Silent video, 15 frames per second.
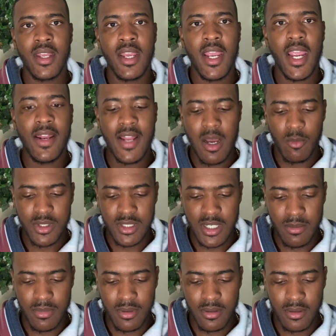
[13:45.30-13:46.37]
And that was
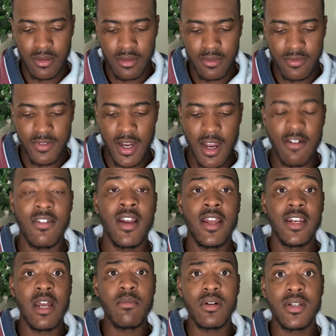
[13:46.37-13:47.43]
number 5.
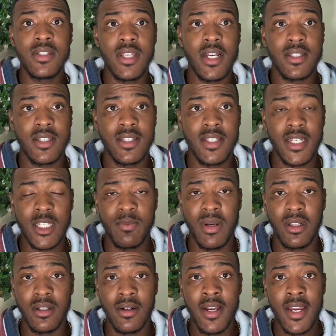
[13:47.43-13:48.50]
Number 6, the 6th
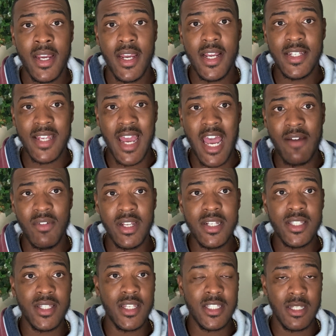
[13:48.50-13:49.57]
pillar, is having
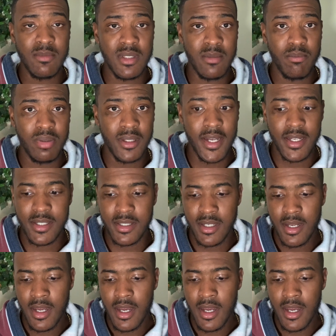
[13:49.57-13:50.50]
systems in place.